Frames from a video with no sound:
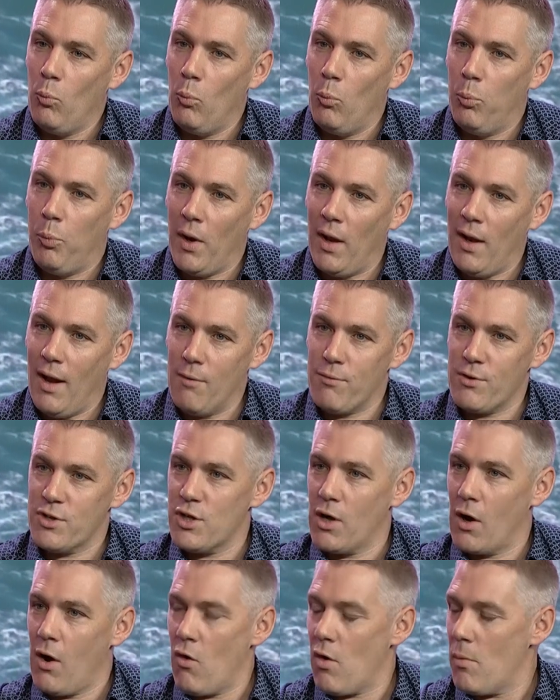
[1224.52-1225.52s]
by
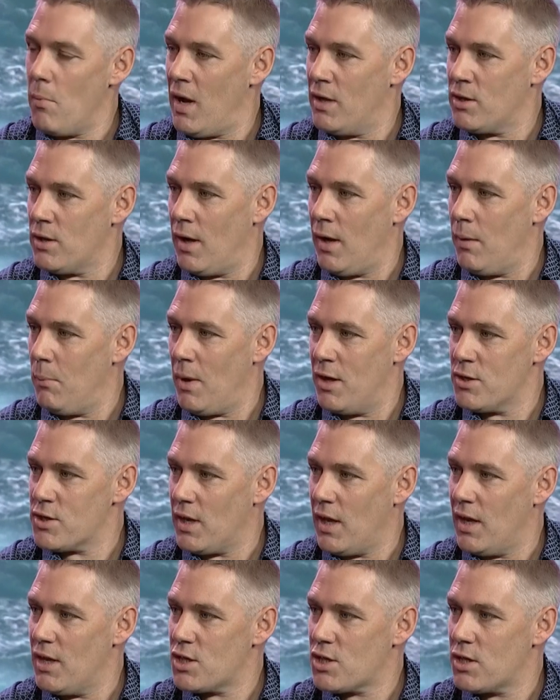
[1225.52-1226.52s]
leveraging our
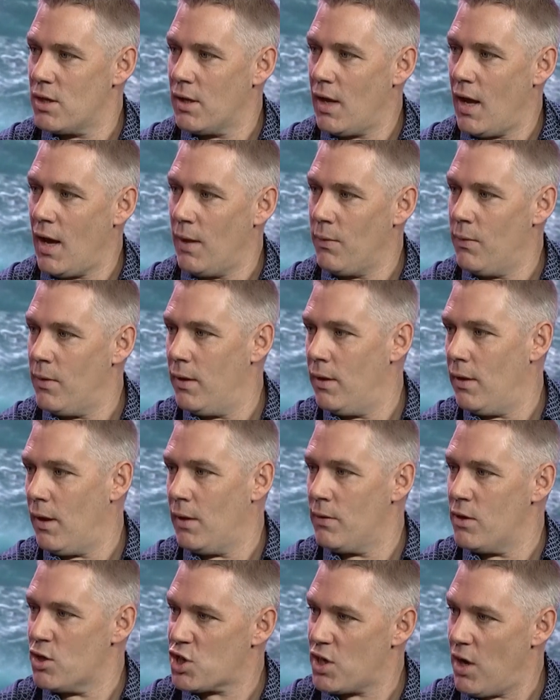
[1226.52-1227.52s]
imagination and
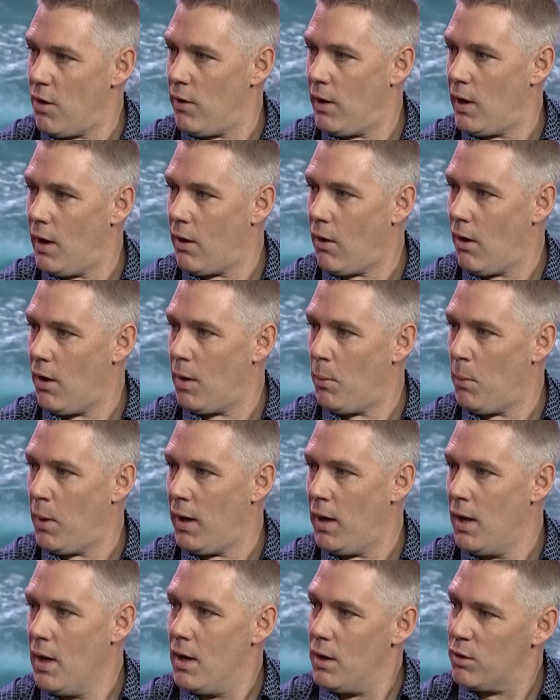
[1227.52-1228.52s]
the sharing
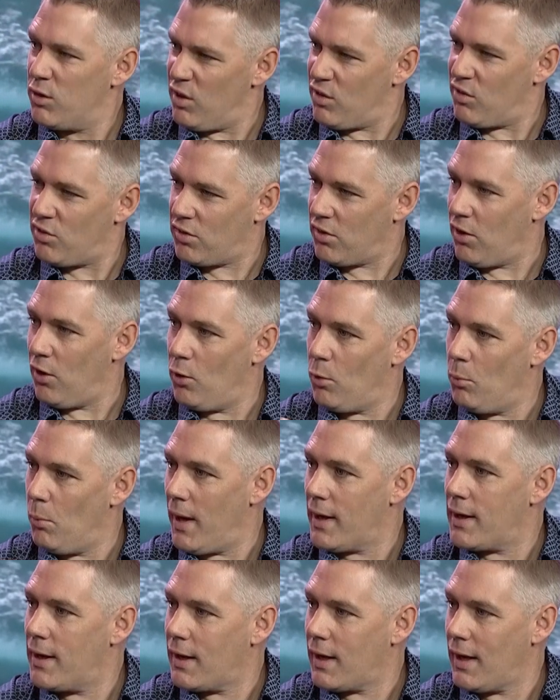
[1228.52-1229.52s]
economy to still
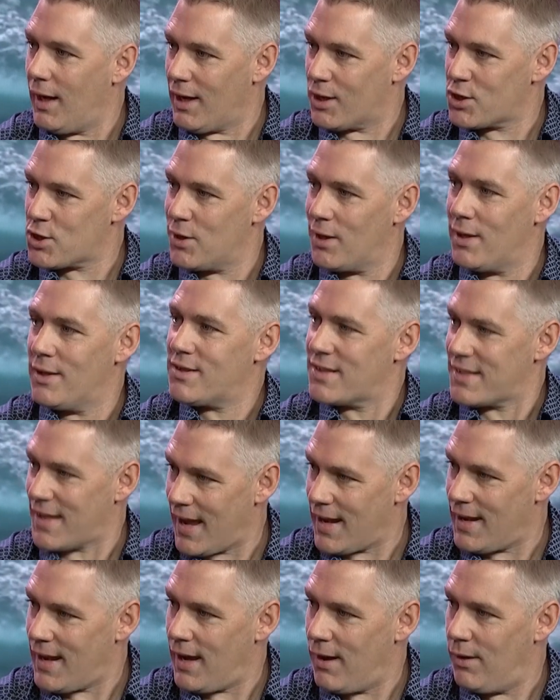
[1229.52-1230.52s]
make a connection and
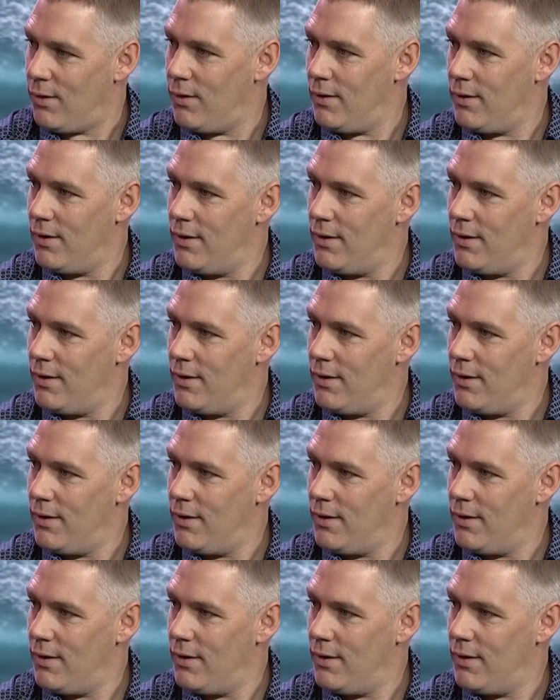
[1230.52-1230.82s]
stand out.